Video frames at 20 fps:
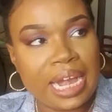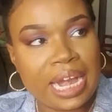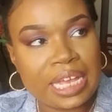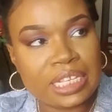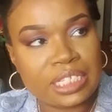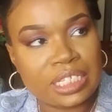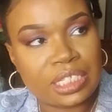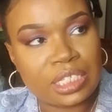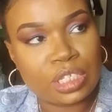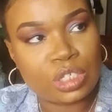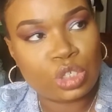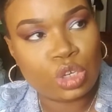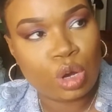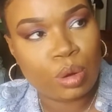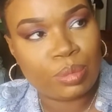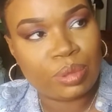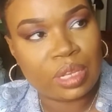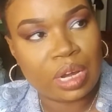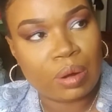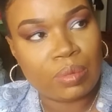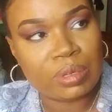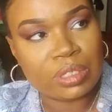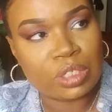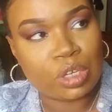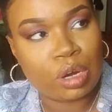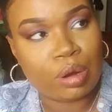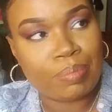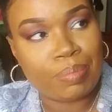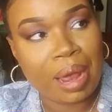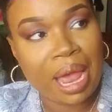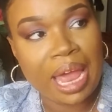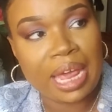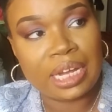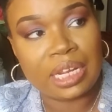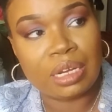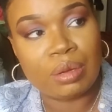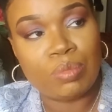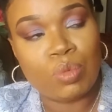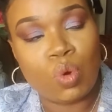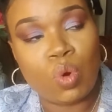I just determined that I wasn't going to buy it
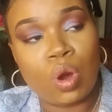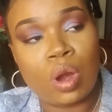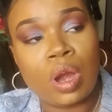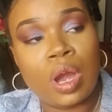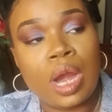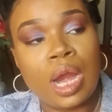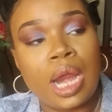anymore